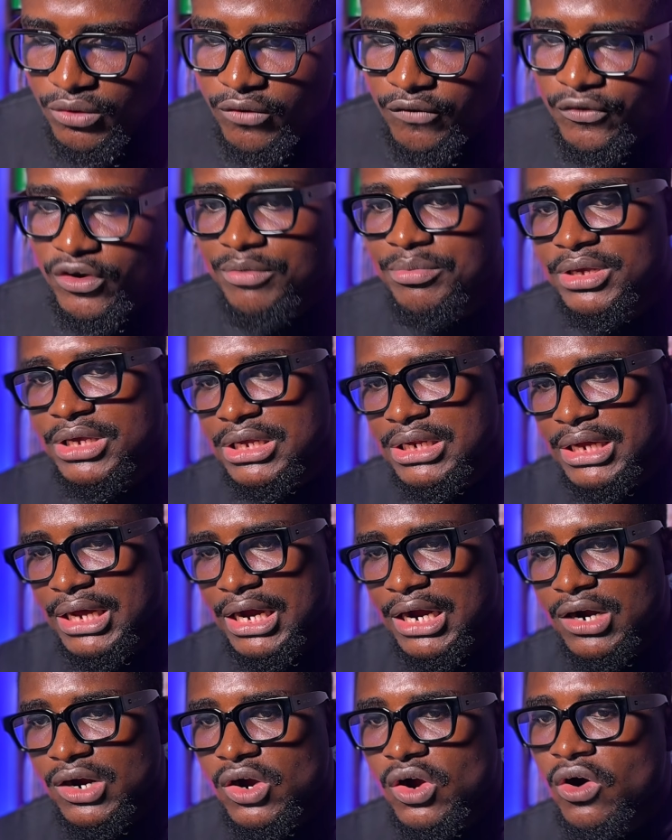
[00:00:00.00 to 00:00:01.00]
For a
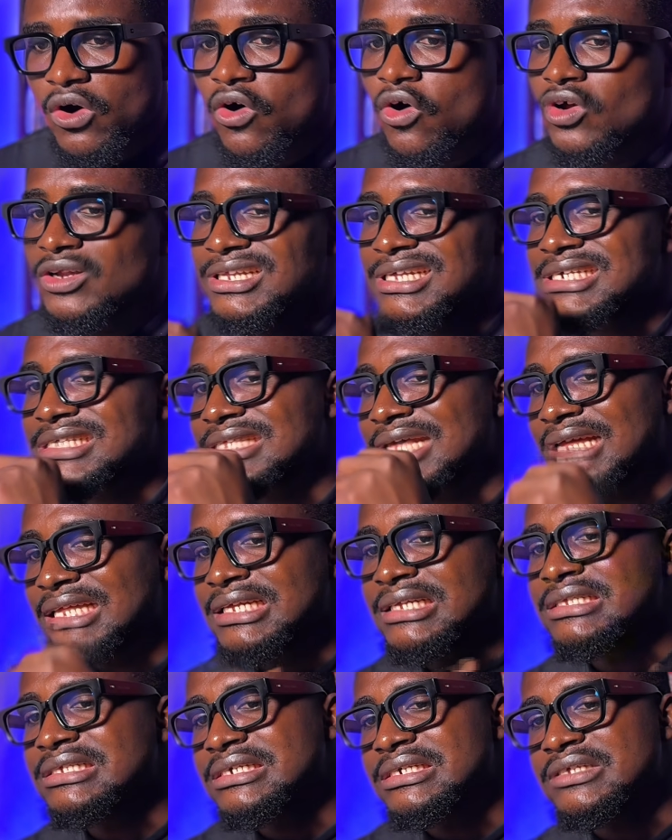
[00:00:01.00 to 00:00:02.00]
beginner,
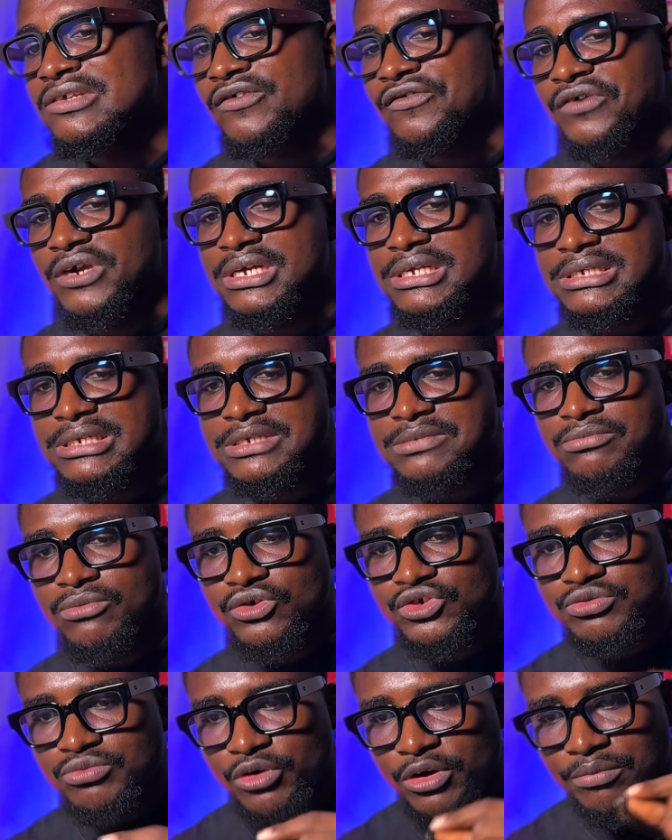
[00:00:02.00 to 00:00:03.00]
understanding this difference is
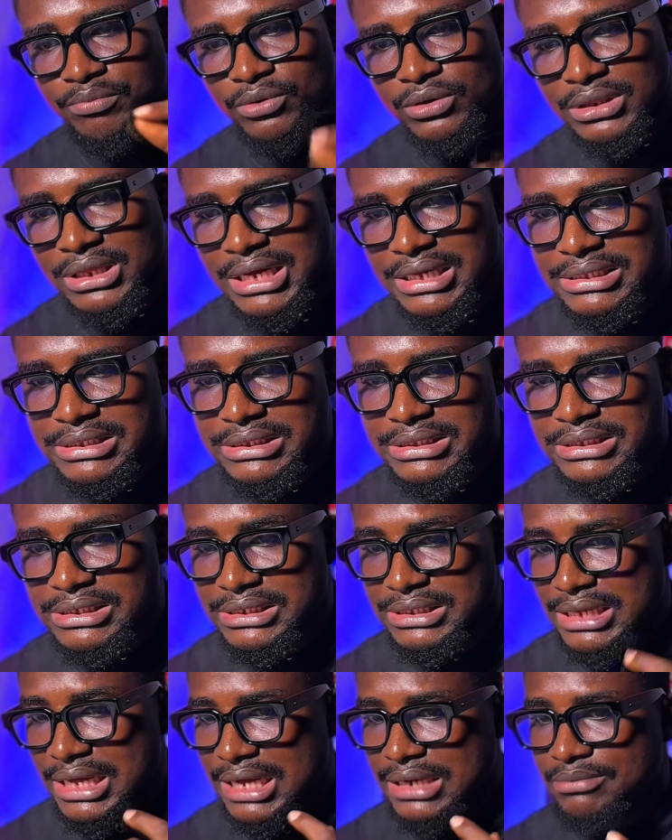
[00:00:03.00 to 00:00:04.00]
much more
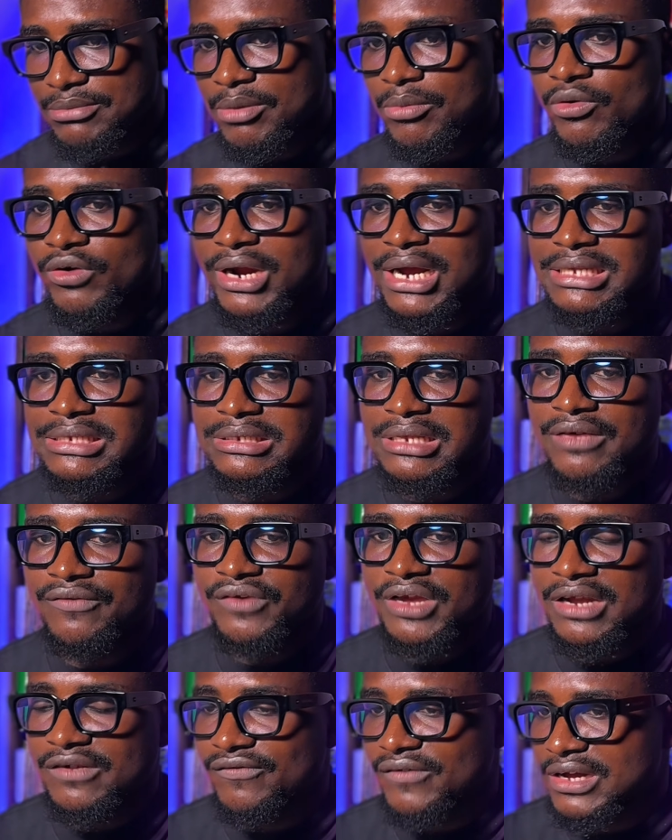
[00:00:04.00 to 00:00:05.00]
important than memorizing
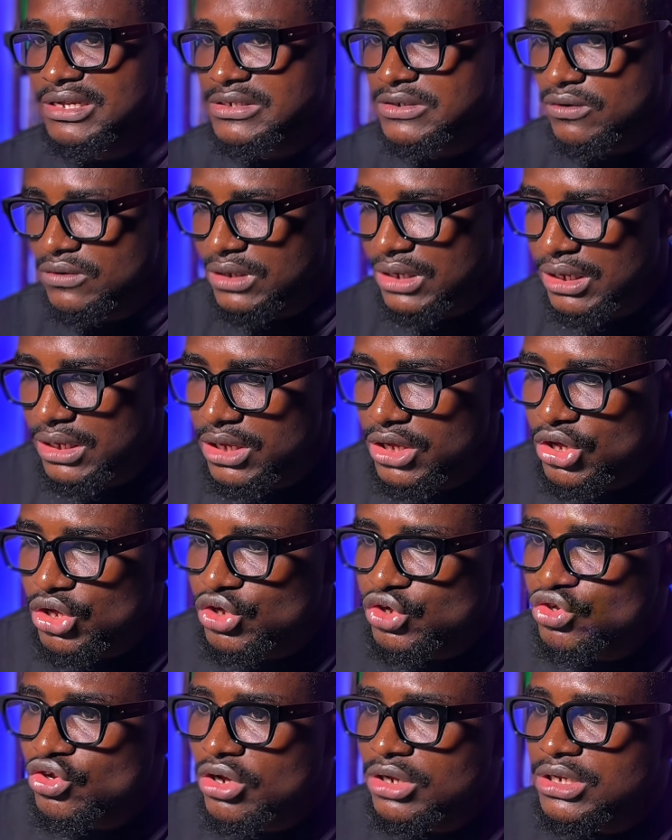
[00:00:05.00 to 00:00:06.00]
every advanced order.
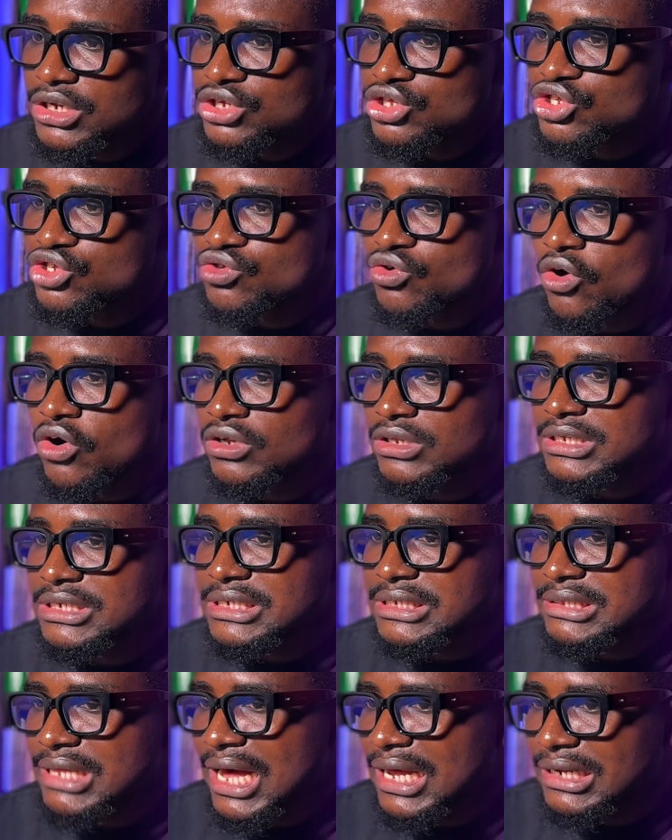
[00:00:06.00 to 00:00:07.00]
You don't need to
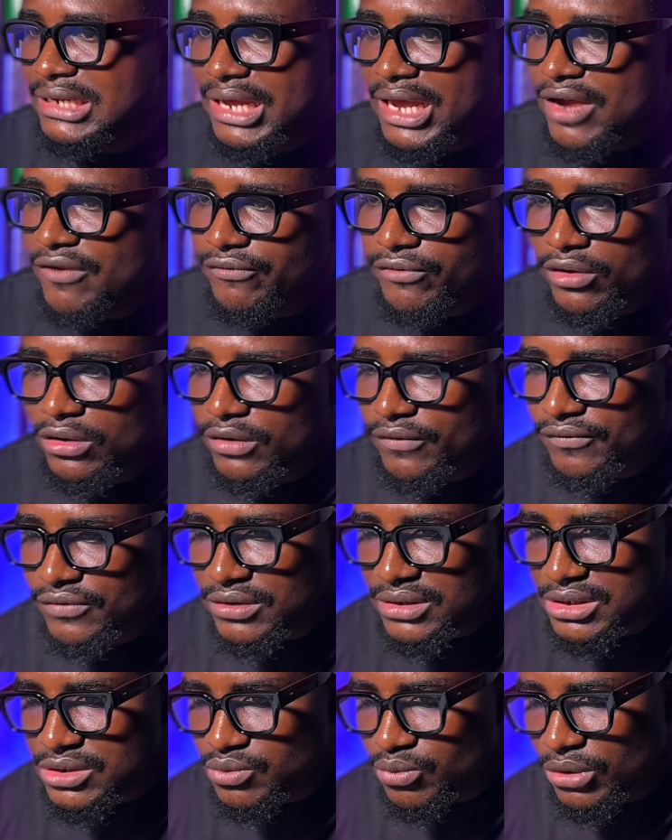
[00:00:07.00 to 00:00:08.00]
understand every all of
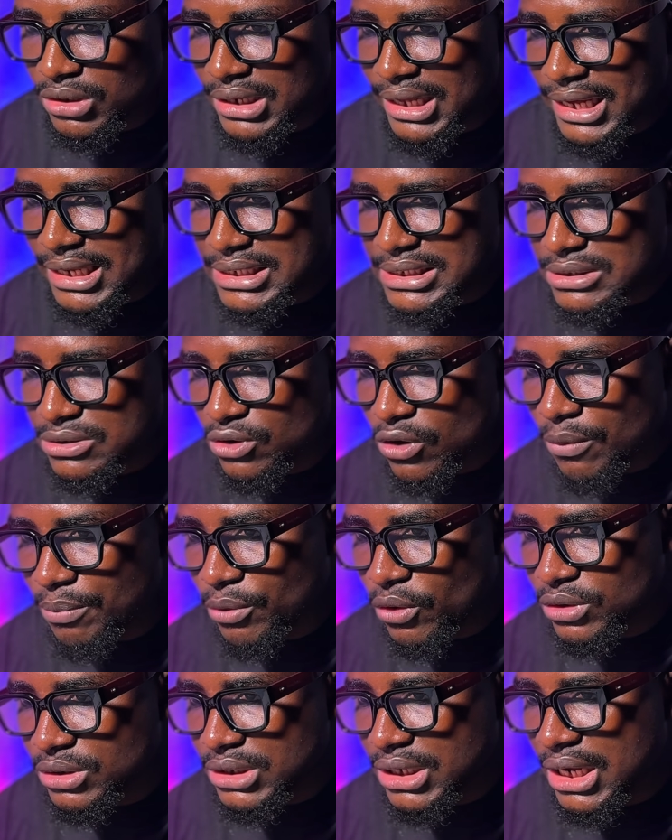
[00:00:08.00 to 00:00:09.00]
this one, like stop
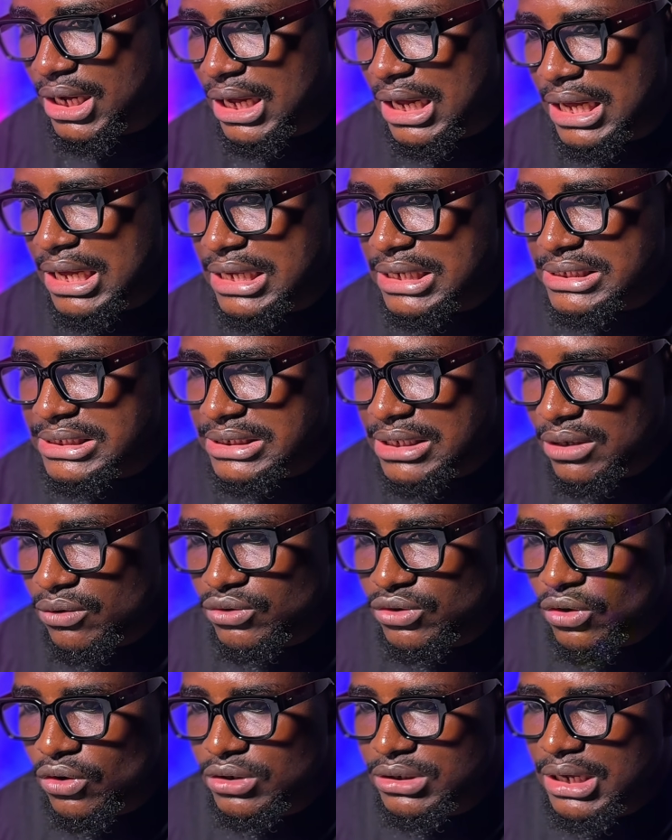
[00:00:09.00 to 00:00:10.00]
order,
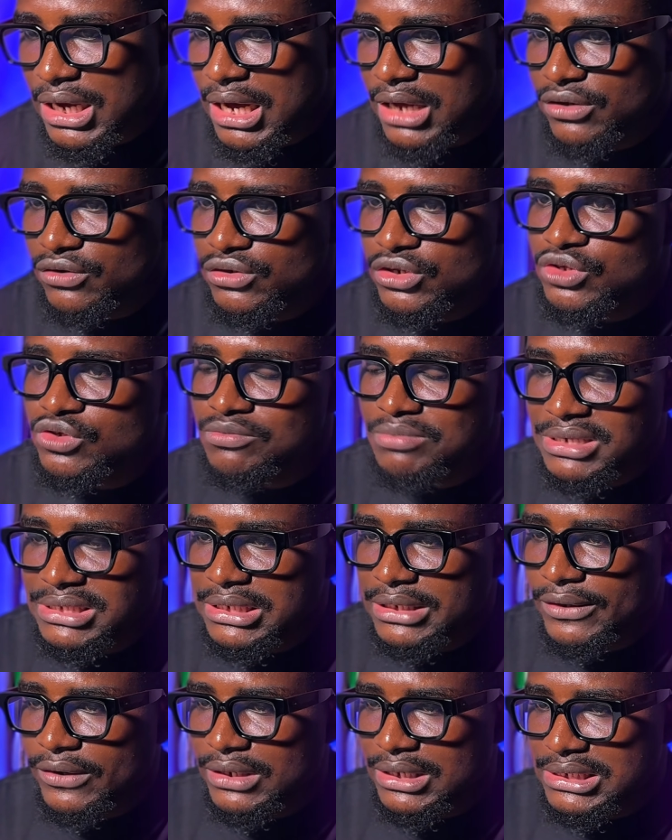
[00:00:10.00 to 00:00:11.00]
scaled order. You need to
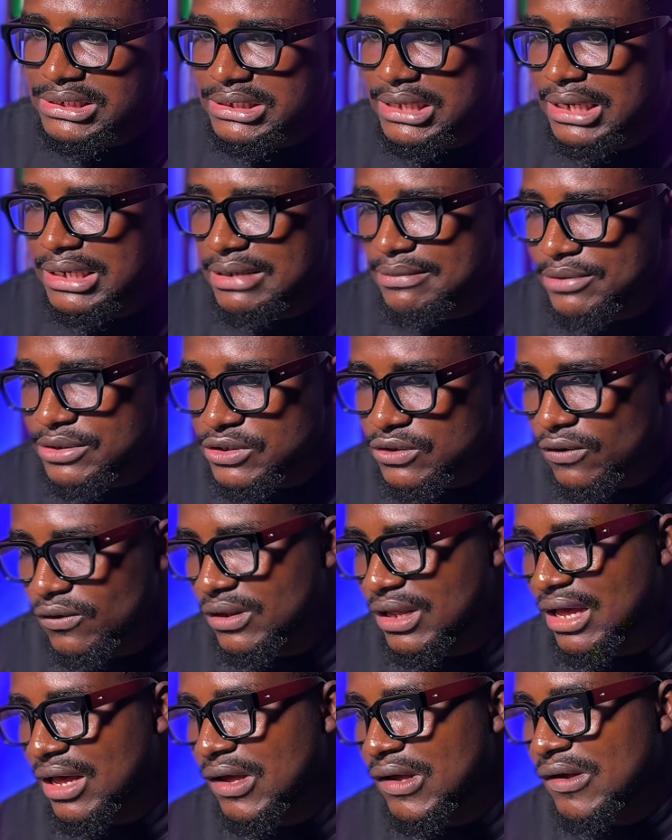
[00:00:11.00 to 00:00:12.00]
basically understand limit
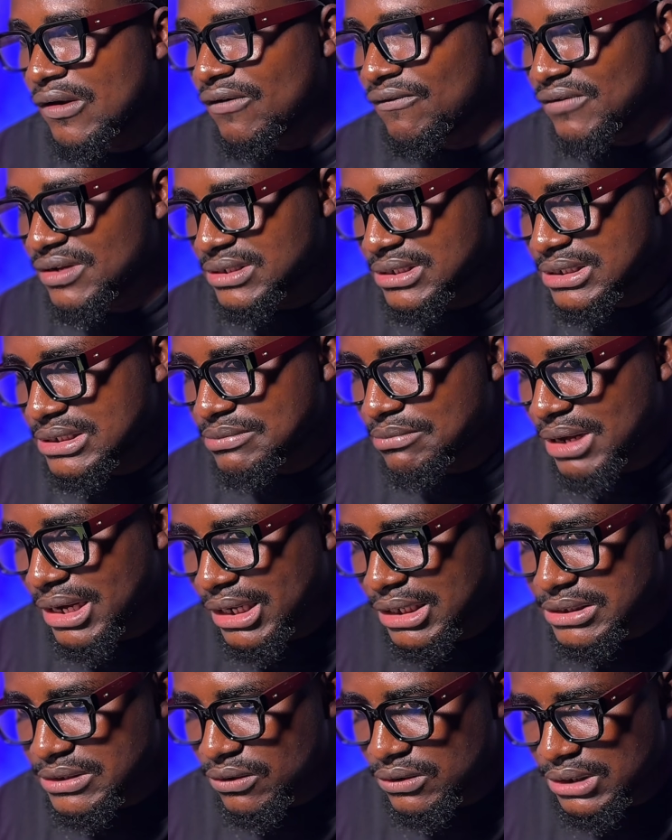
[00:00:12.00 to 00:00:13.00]
order versus
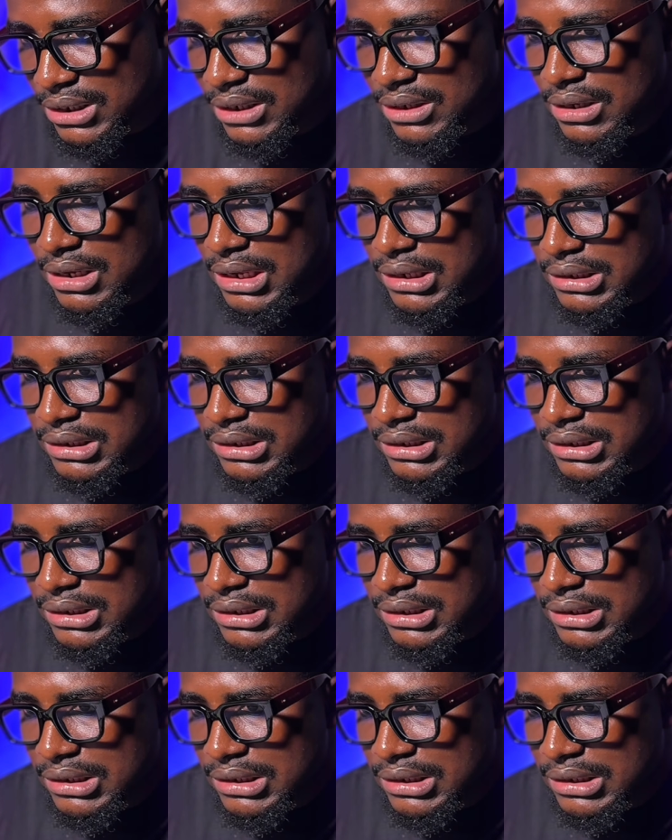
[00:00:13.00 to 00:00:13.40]
market order.